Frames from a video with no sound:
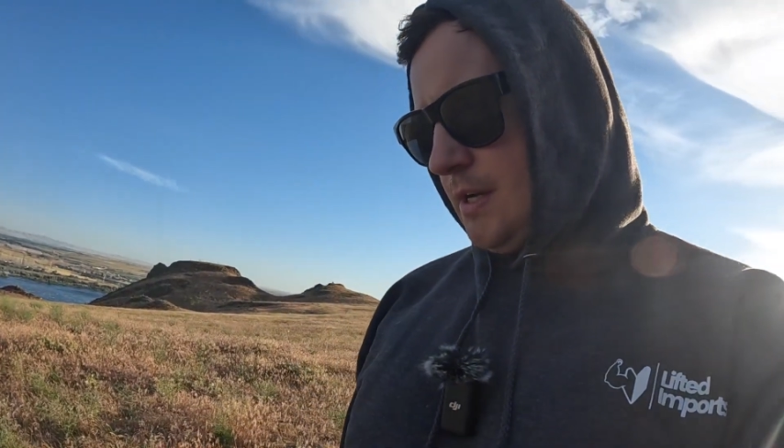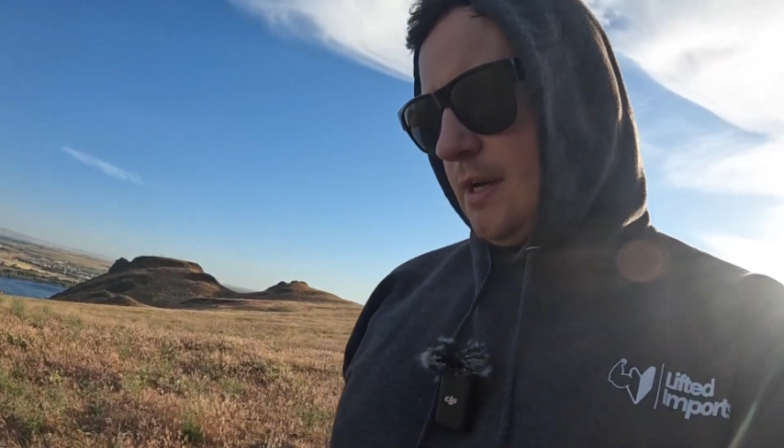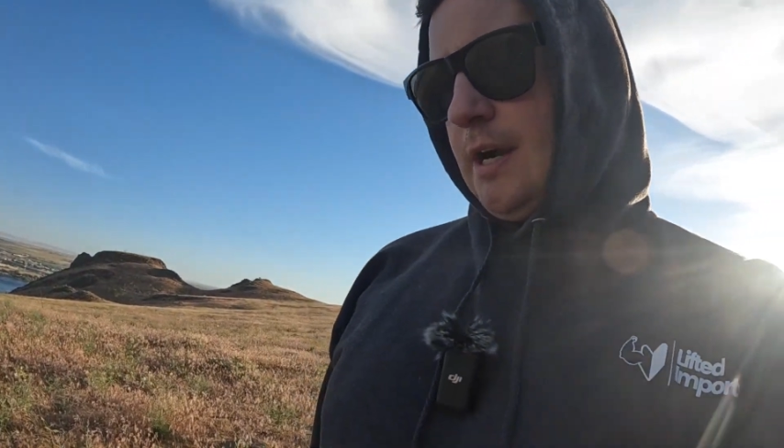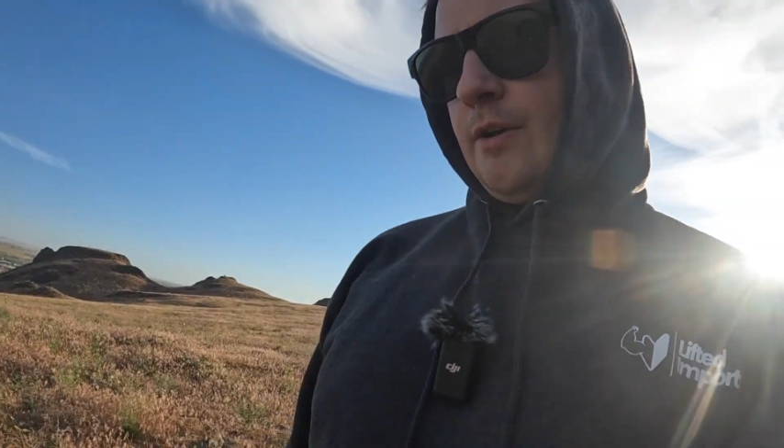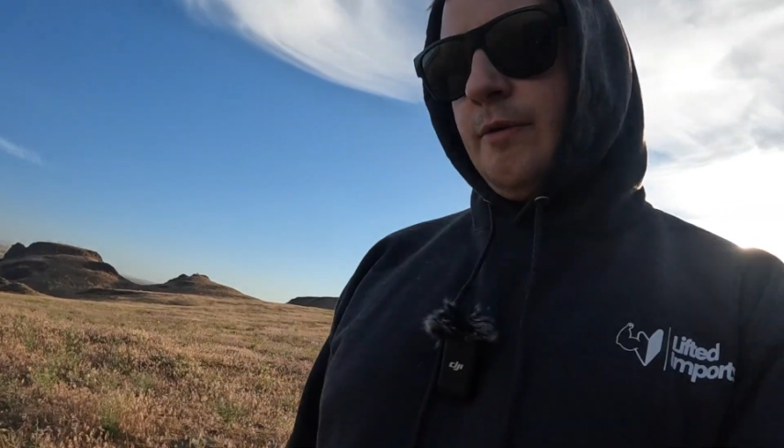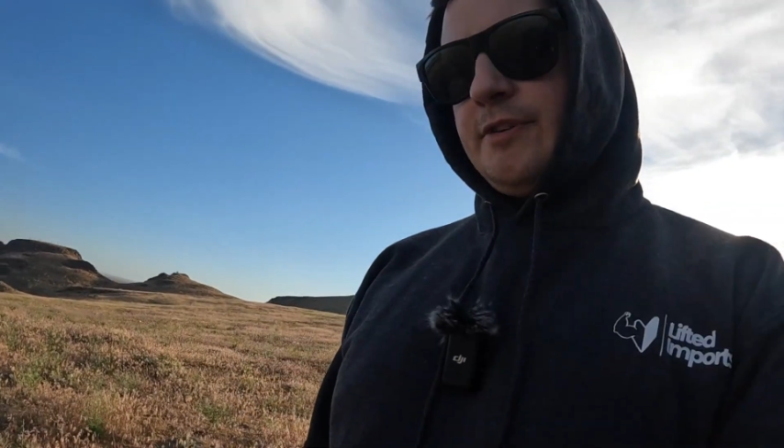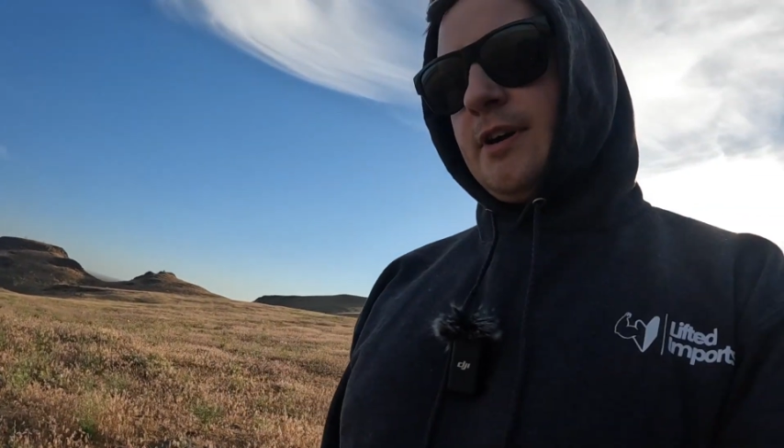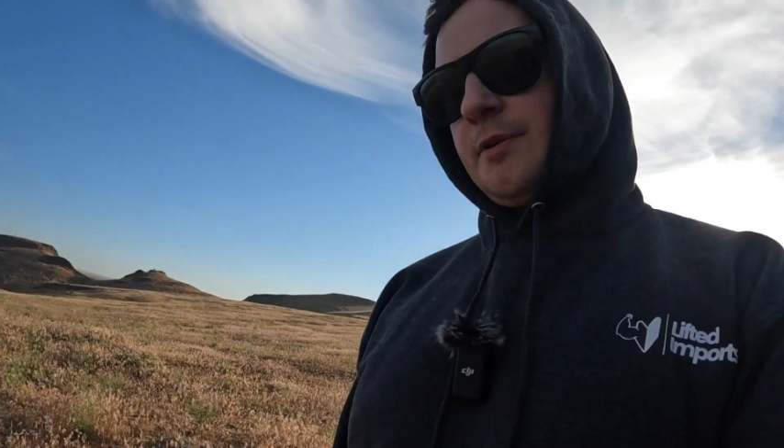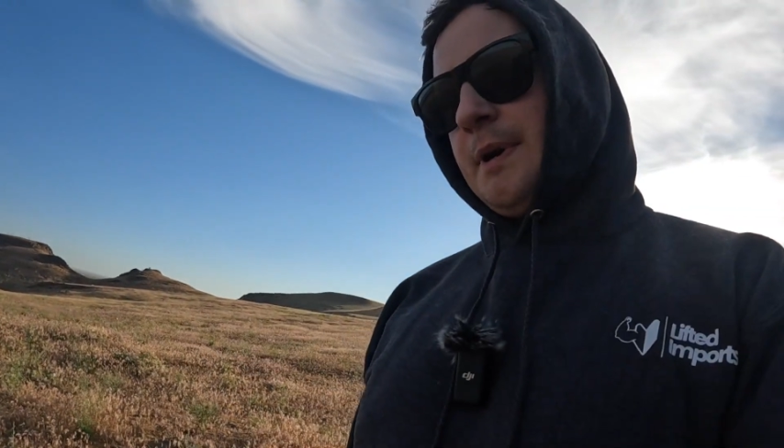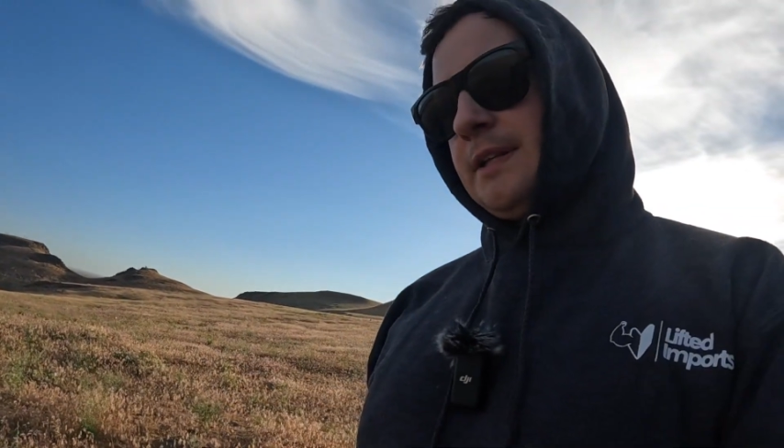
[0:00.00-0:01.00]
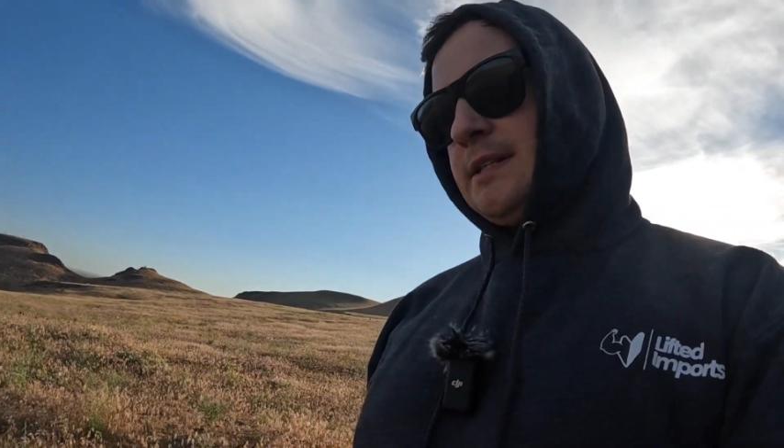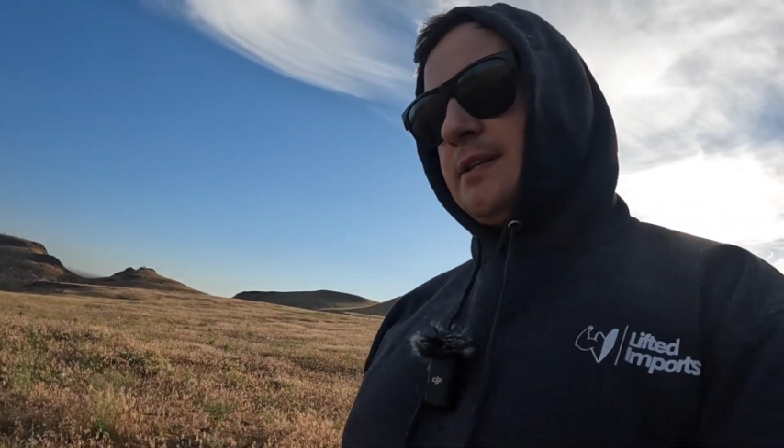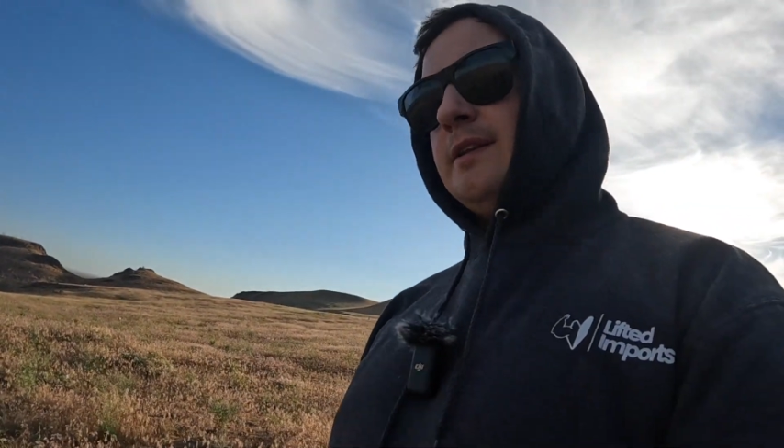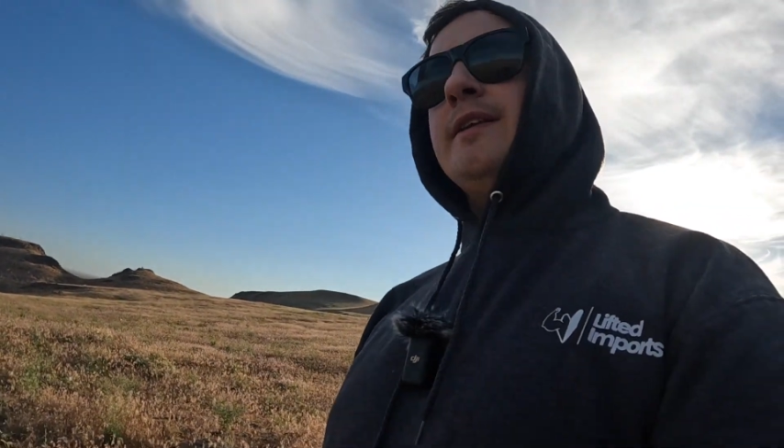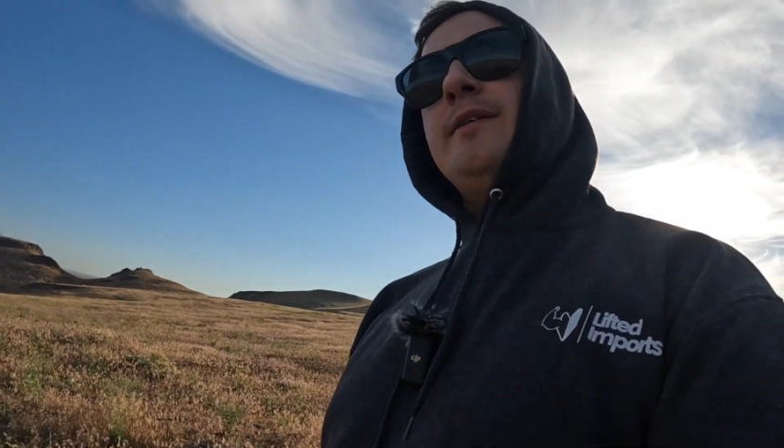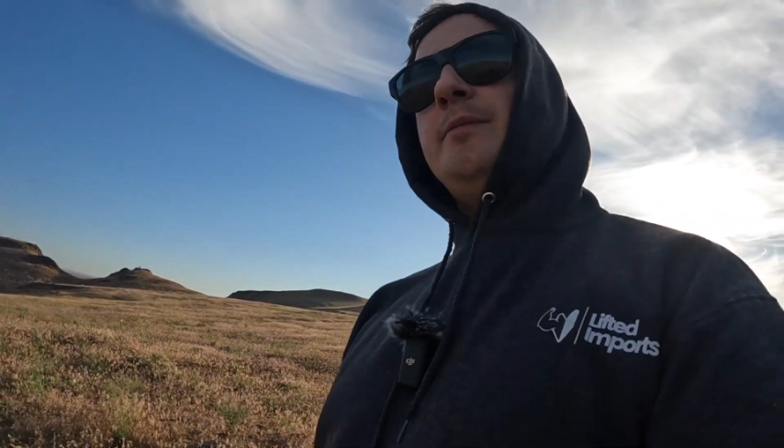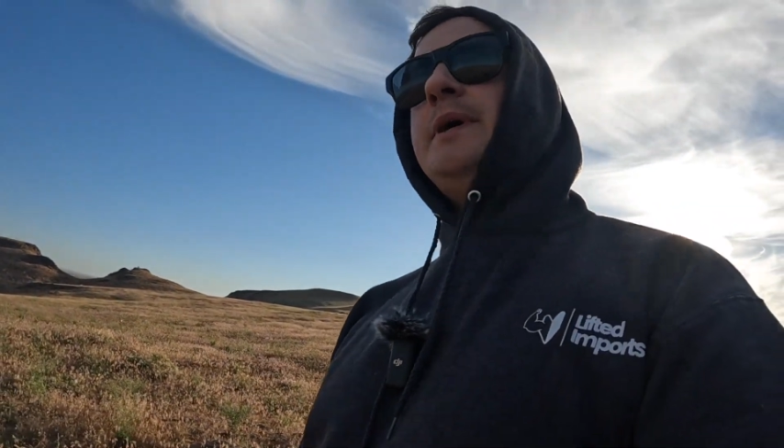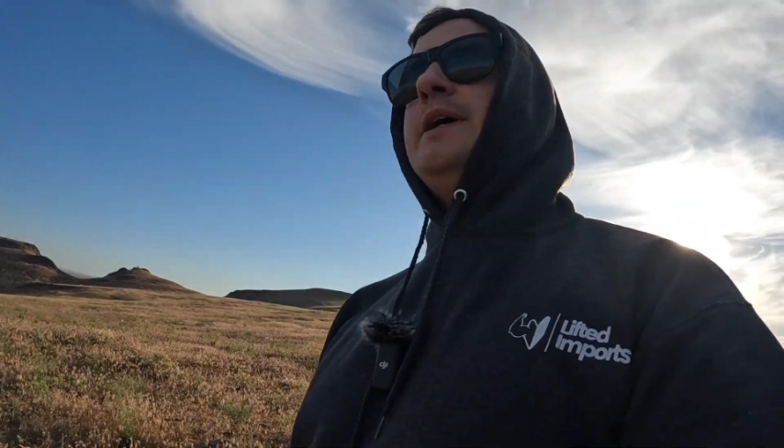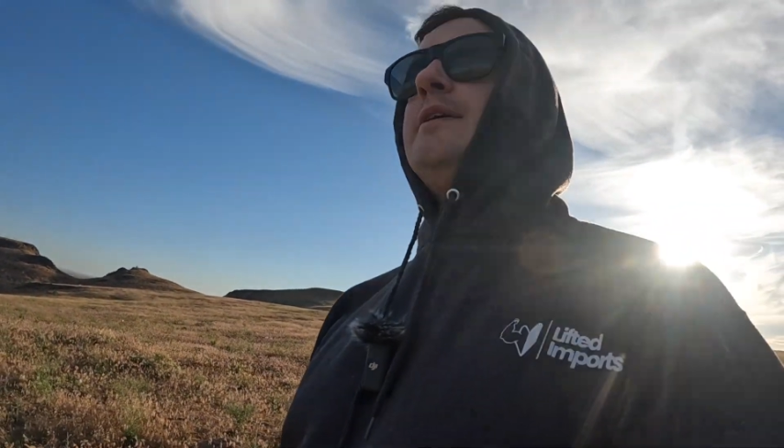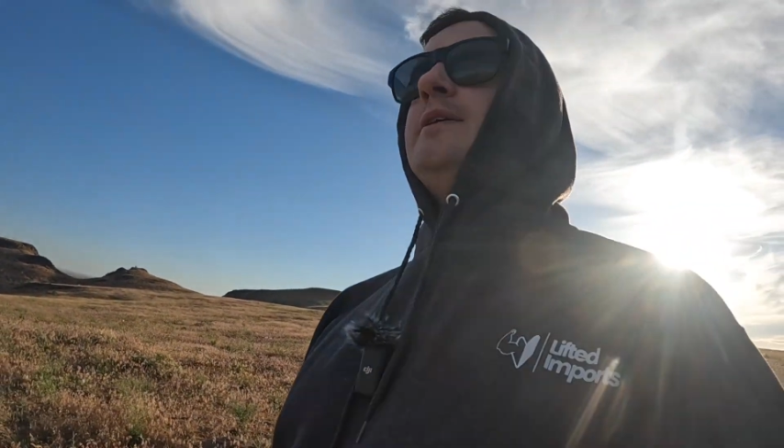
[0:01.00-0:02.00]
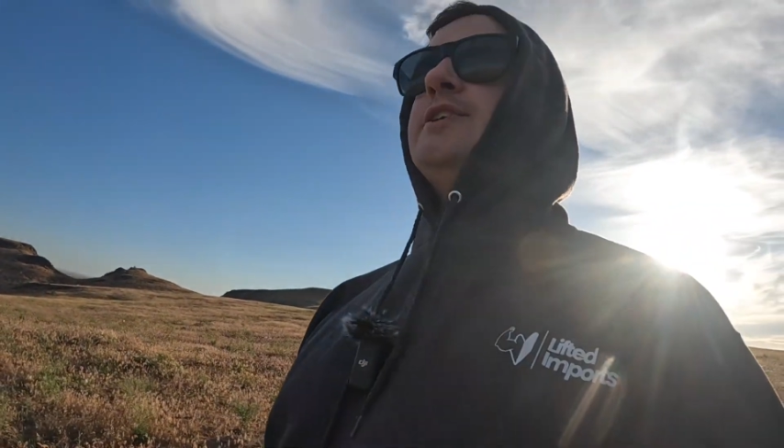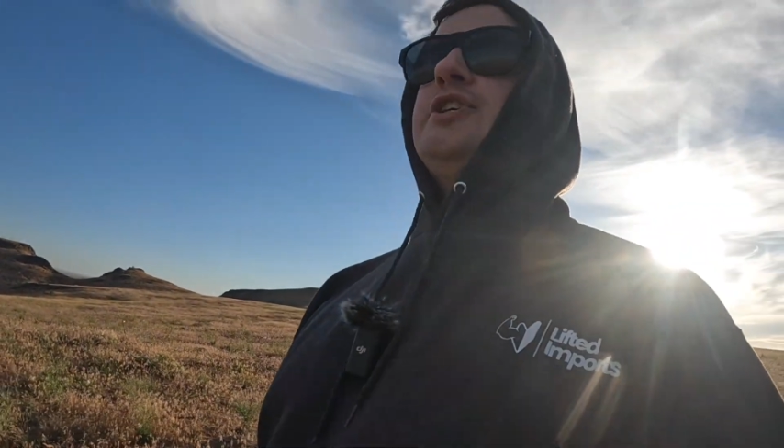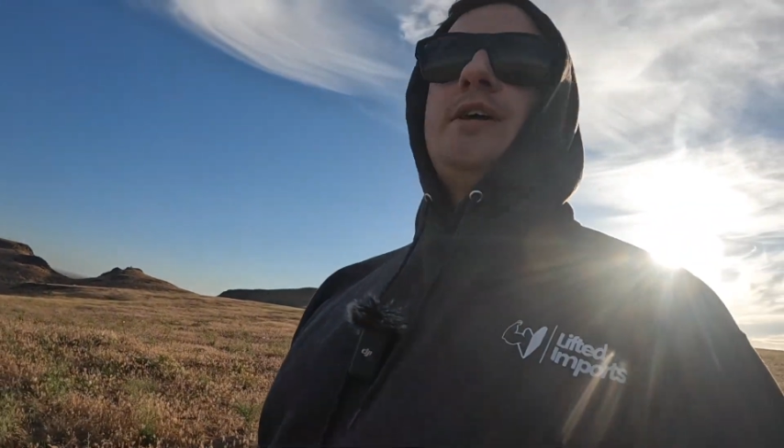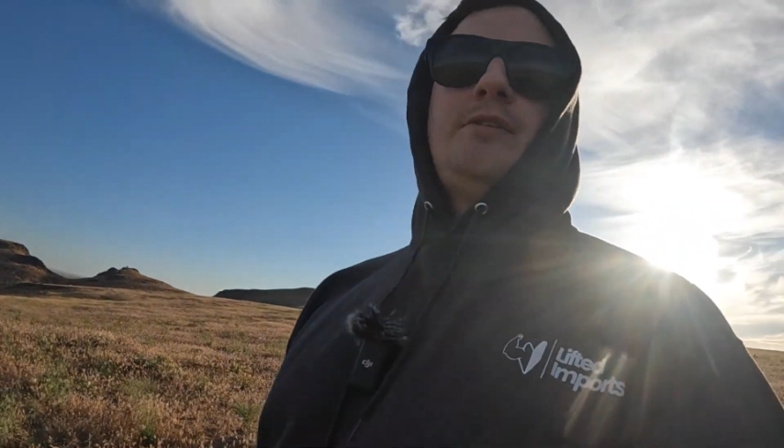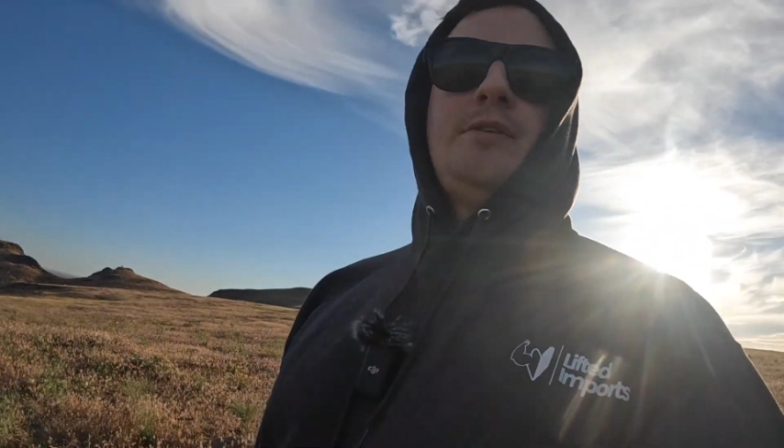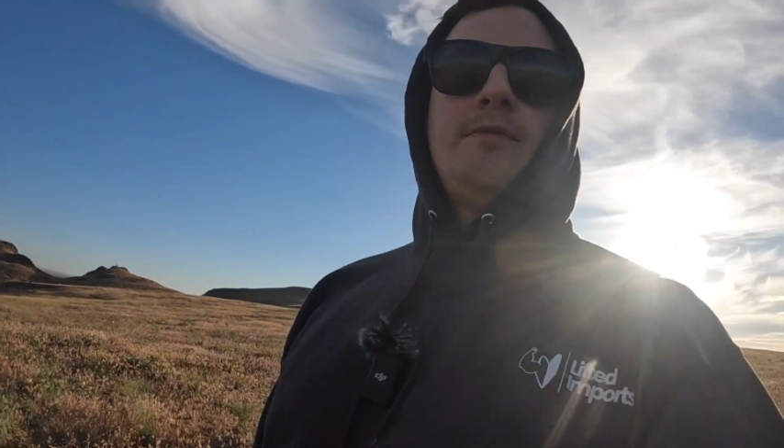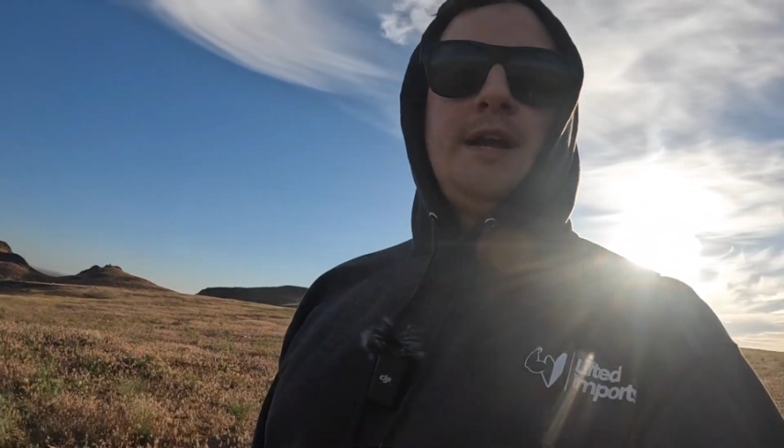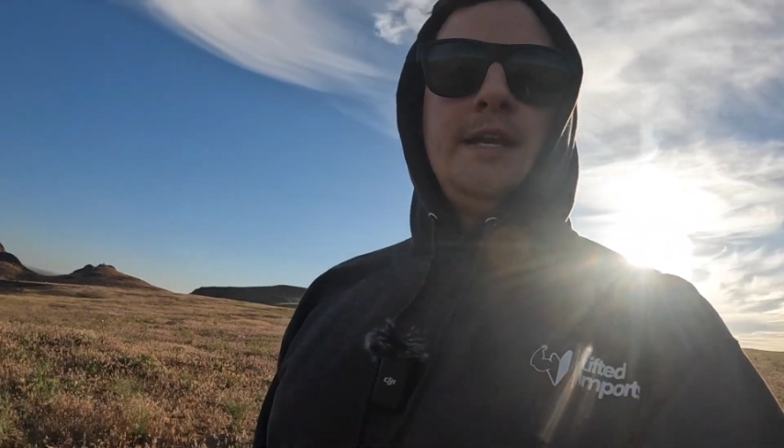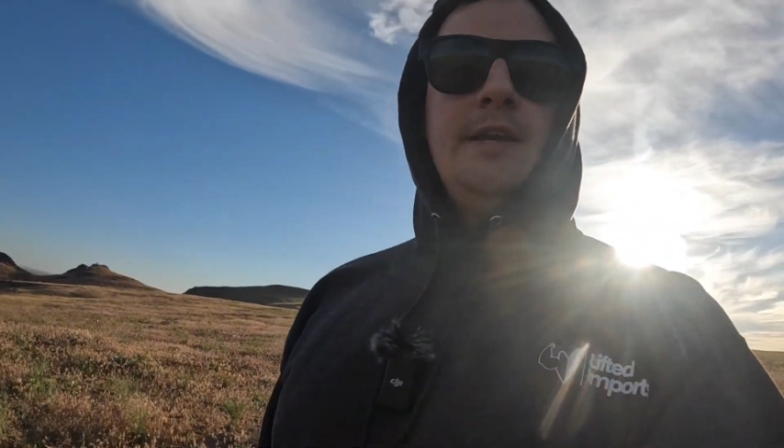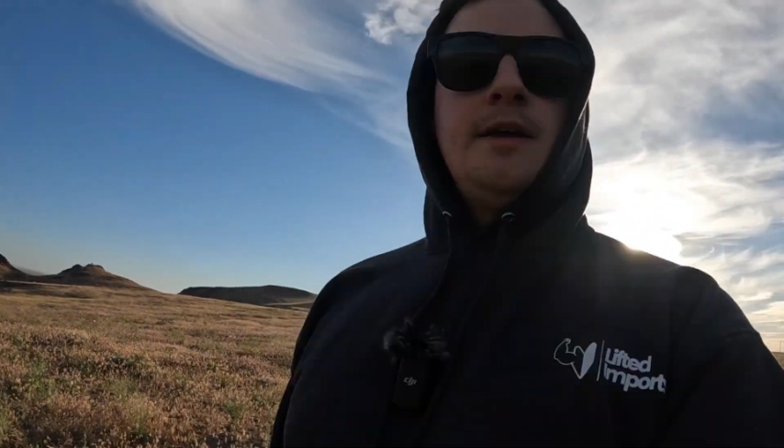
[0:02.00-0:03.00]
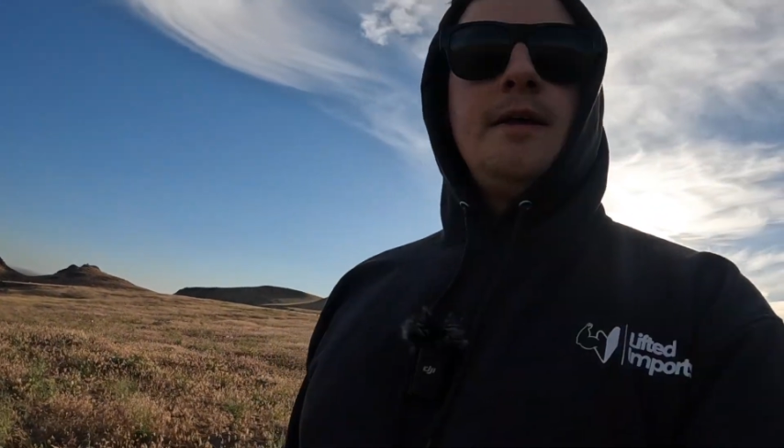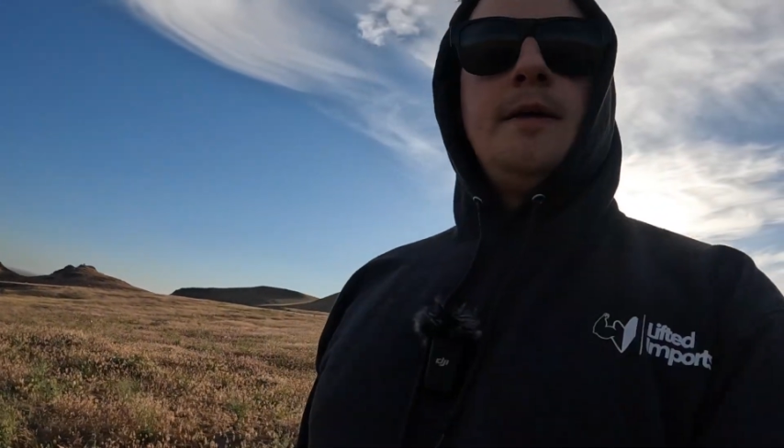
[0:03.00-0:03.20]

I know we've talked about this a little bit on the channel already,